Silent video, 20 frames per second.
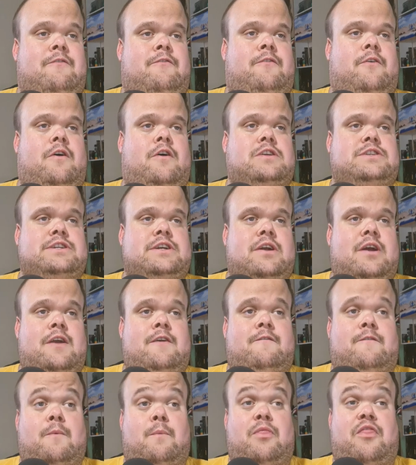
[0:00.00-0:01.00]
France
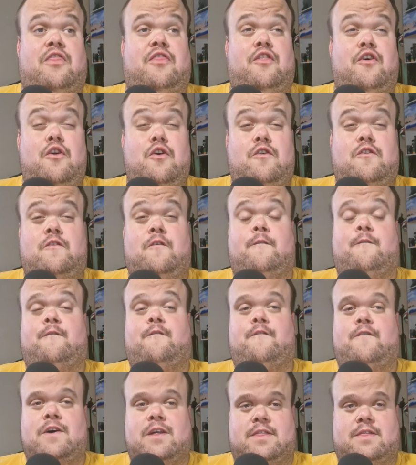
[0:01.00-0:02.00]
going from third to
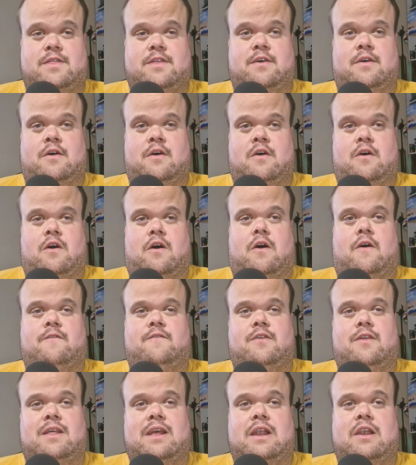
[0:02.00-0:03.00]
fifth
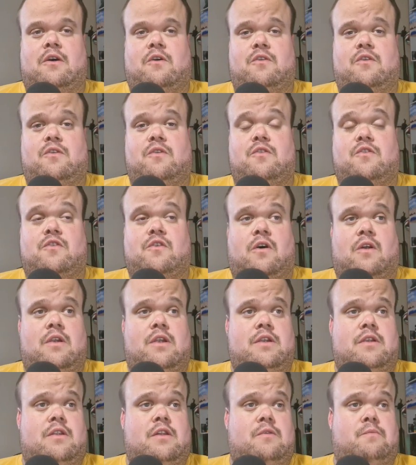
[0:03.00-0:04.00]
after their loss to
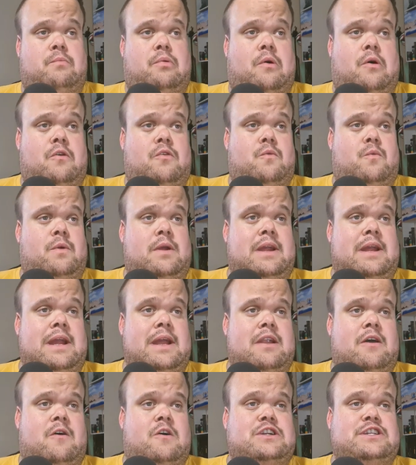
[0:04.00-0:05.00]
Scotland this past
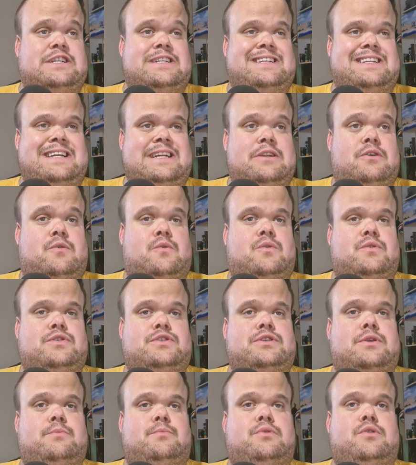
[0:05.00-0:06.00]
weekend. Argentina
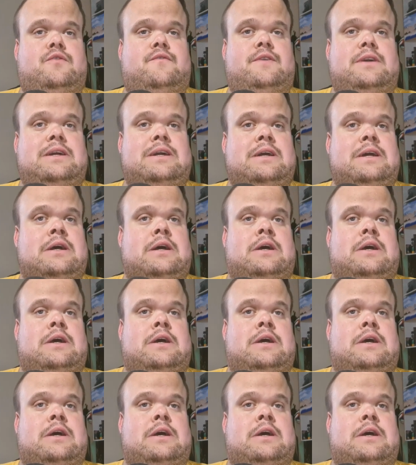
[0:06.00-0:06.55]
also moving